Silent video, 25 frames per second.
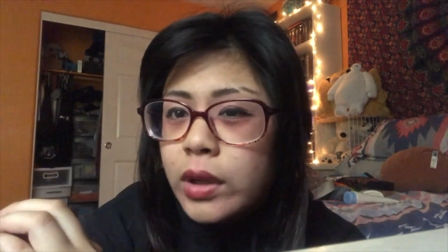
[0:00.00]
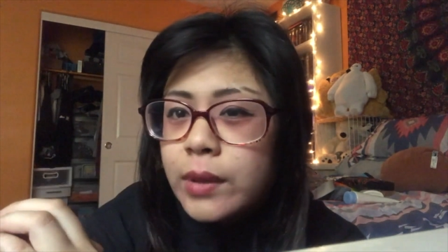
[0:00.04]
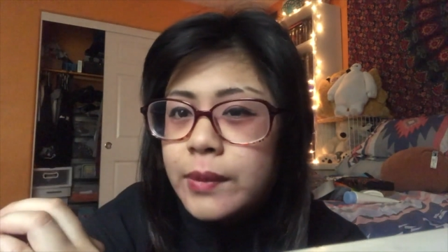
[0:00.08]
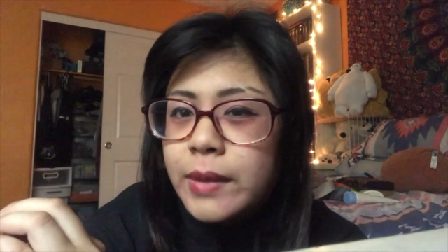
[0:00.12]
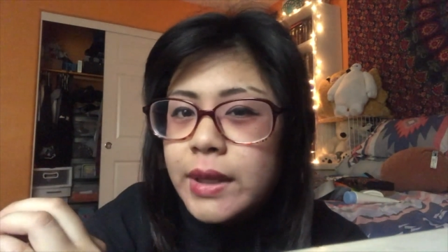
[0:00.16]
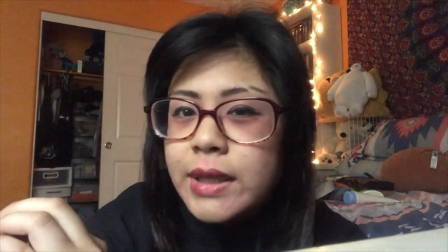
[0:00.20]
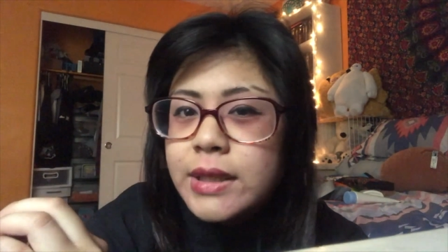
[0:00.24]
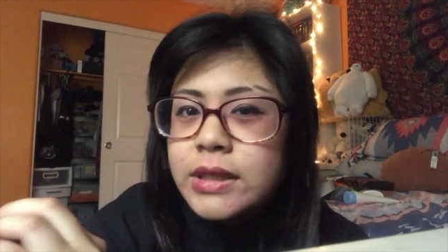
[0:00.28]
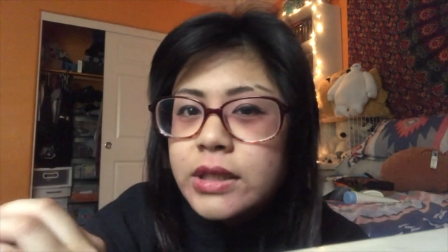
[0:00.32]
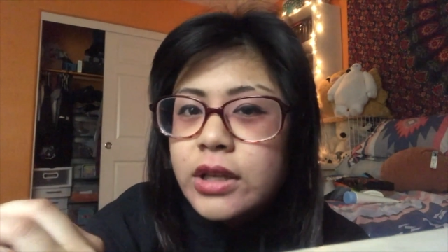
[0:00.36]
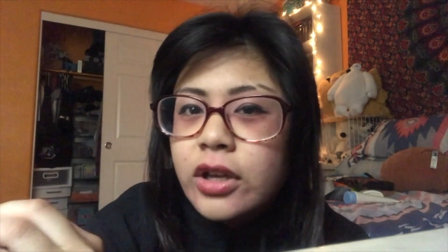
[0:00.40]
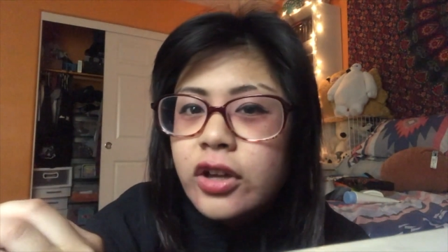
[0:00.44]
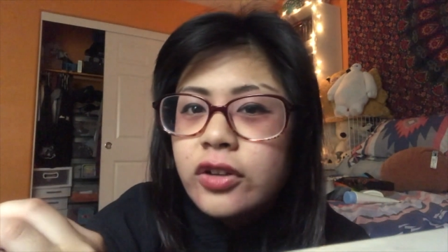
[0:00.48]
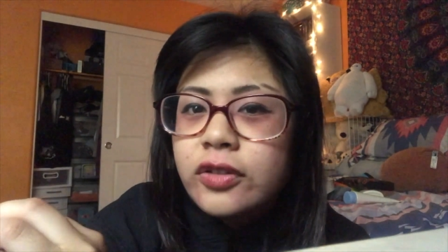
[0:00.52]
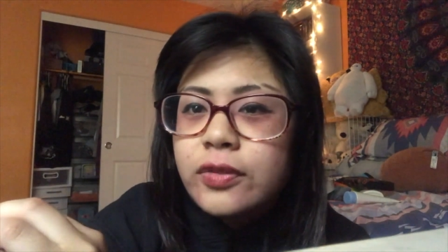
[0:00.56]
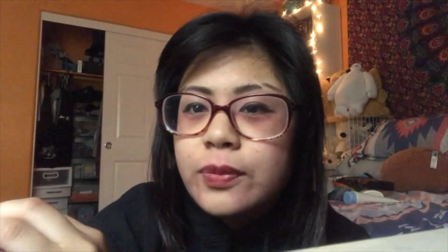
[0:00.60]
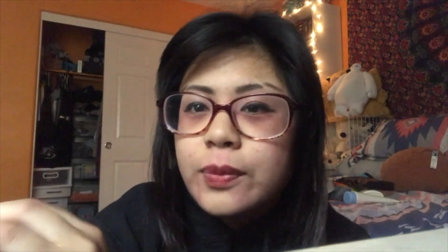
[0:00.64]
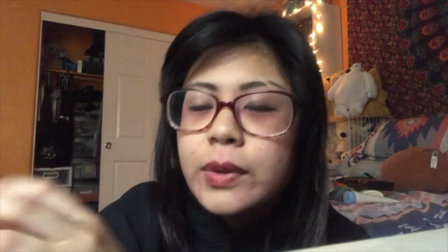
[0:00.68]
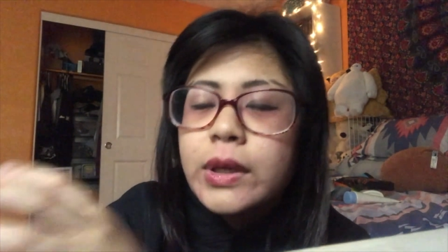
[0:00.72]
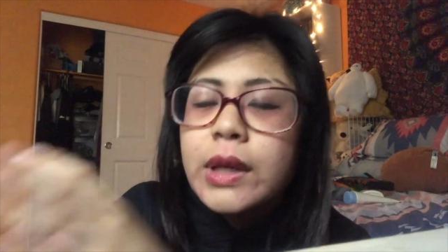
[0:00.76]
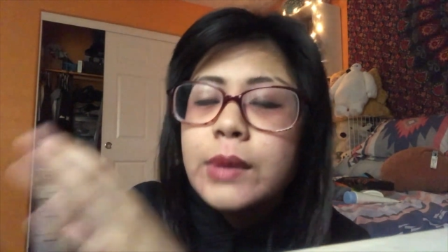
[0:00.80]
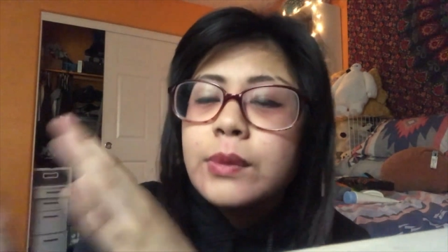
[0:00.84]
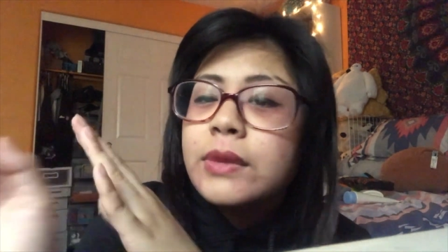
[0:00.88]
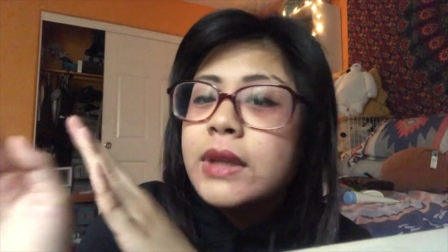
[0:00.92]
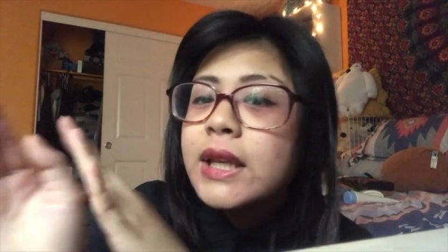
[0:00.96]
in myself,
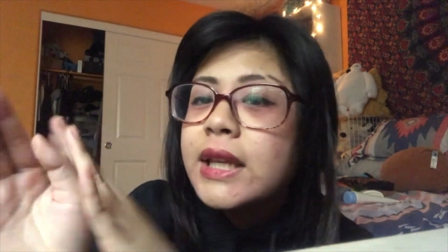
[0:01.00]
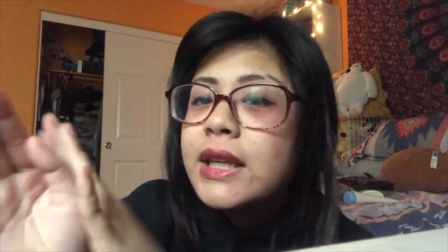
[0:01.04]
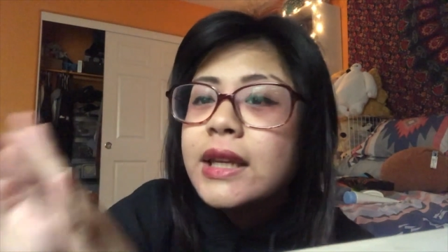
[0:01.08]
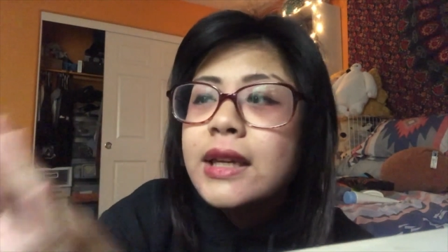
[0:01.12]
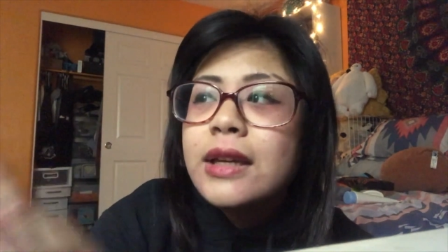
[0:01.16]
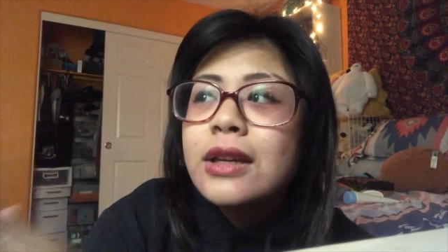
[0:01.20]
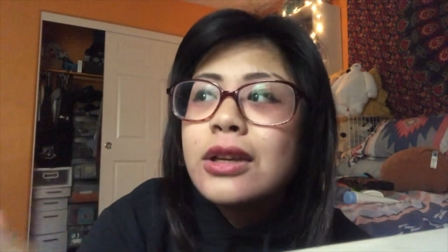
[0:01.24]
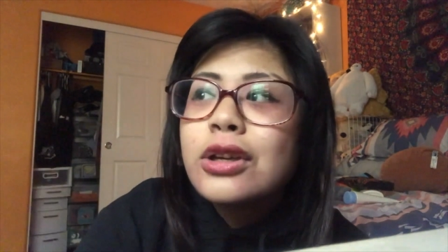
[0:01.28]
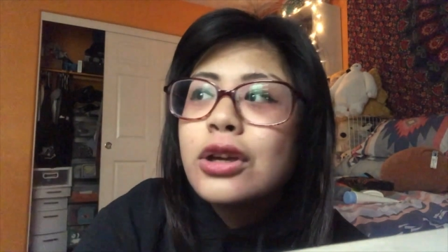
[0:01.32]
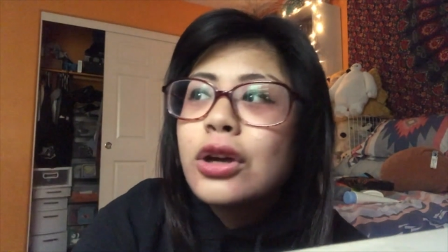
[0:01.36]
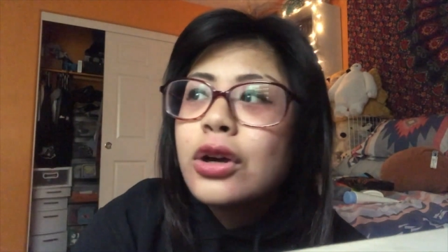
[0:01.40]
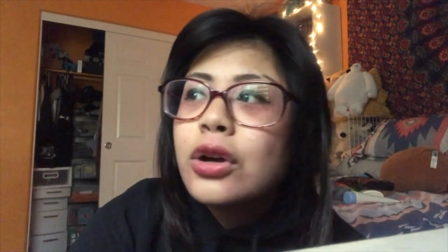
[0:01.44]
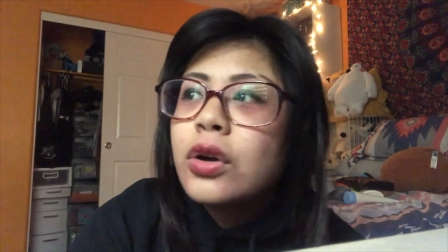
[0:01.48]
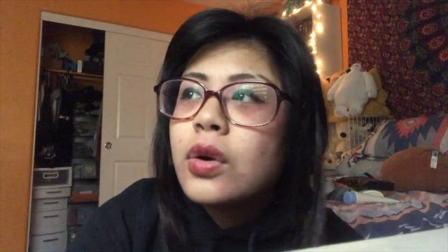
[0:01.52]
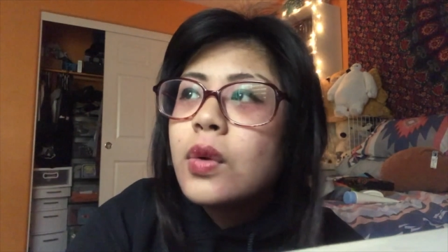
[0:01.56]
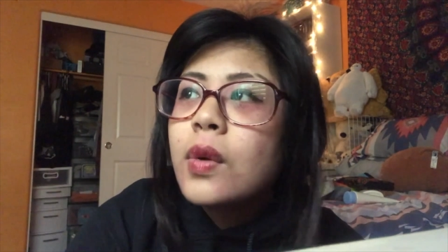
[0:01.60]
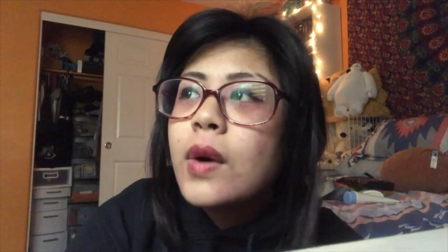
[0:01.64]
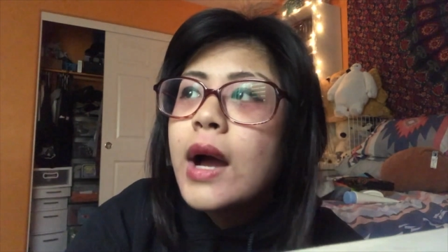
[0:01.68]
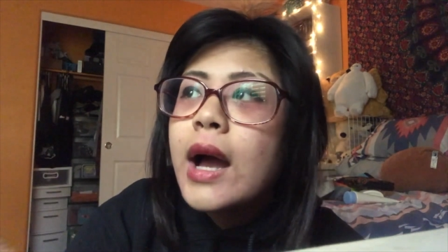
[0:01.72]
but I'm letting it go.